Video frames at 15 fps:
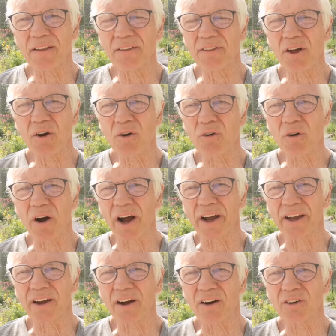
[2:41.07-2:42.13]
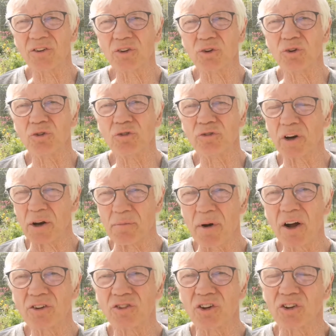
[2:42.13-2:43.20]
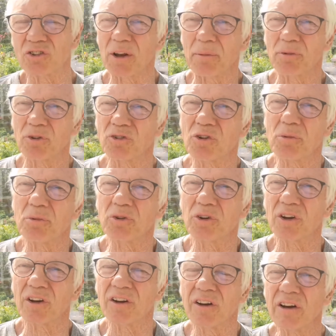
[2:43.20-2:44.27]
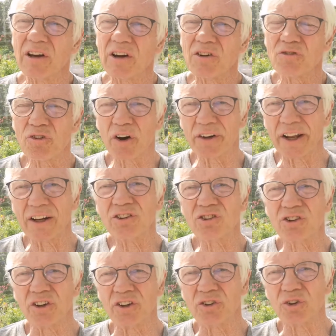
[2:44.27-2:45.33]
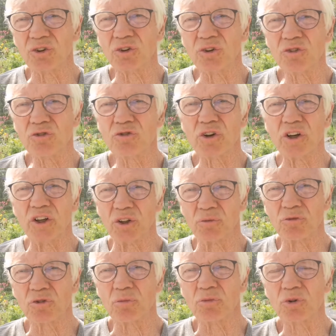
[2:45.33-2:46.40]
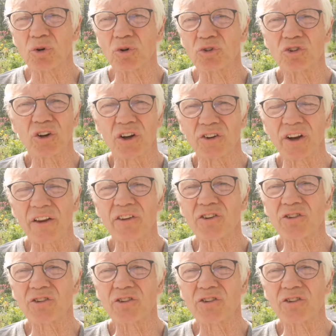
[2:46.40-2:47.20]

though I can't do very much except contributing financially to Freedom from Torture and other